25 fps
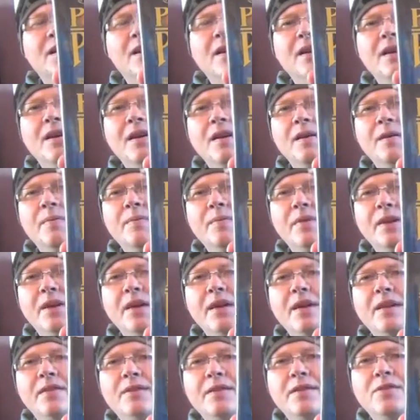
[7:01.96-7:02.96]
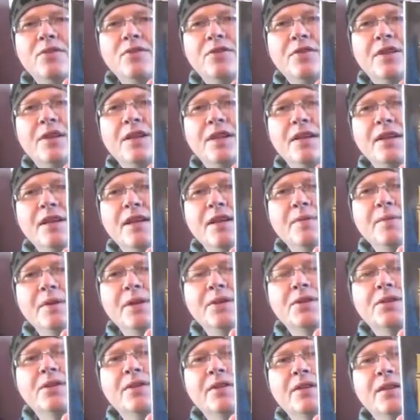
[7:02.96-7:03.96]
Um, it is a tricky game
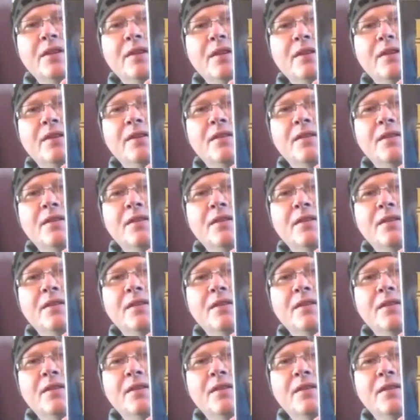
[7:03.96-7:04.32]
actually